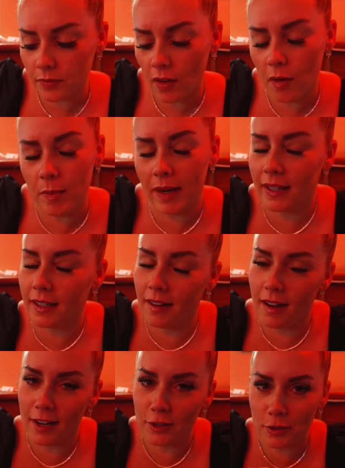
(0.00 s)
Oh my
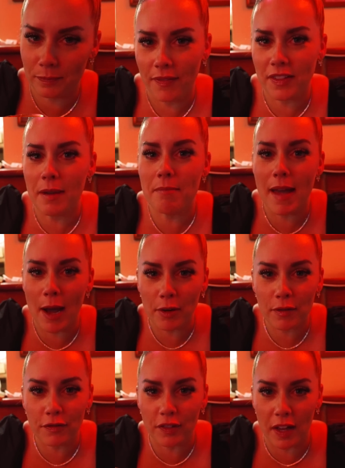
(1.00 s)
gosh. The amount
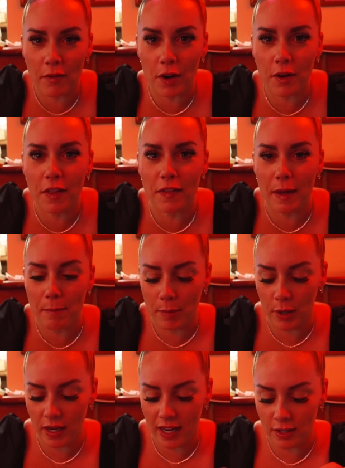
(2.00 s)
of flavor that they
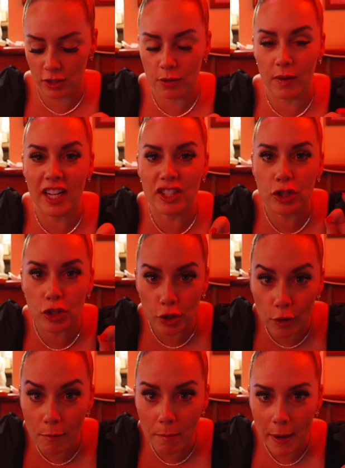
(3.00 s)
put into a
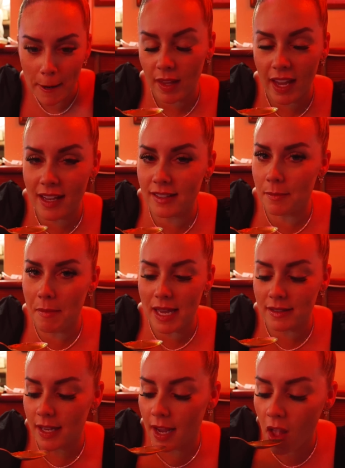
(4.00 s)
soup is
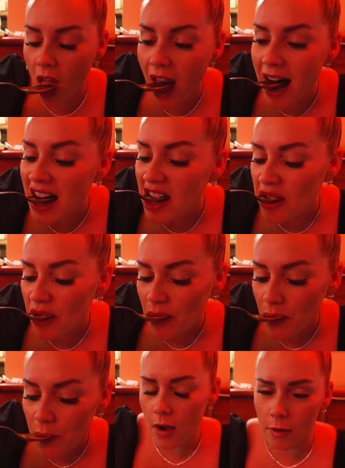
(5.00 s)
amazing.
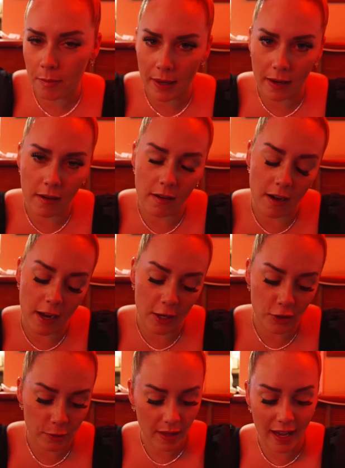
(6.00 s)
Oh my
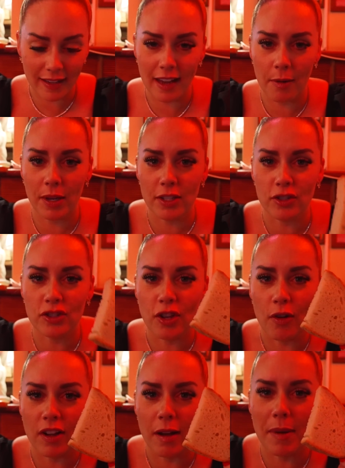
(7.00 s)
gosh. I can't wait to
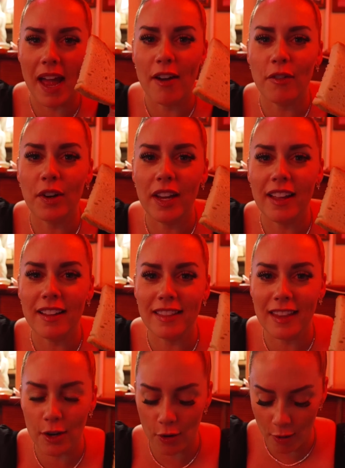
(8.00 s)
soak up every
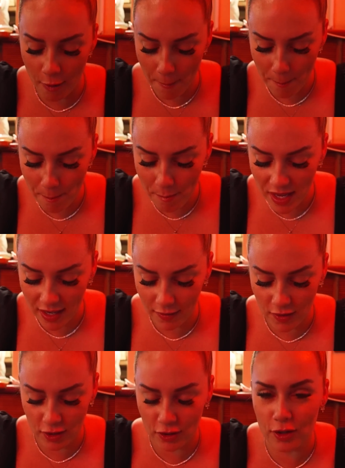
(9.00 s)
little bit
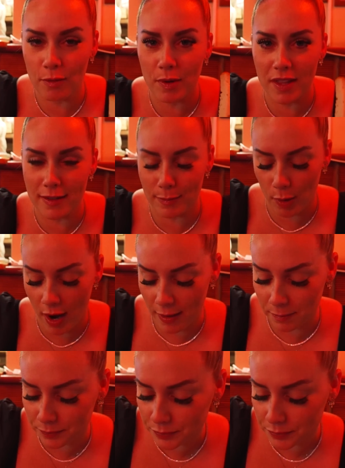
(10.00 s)
of this soup with this bread.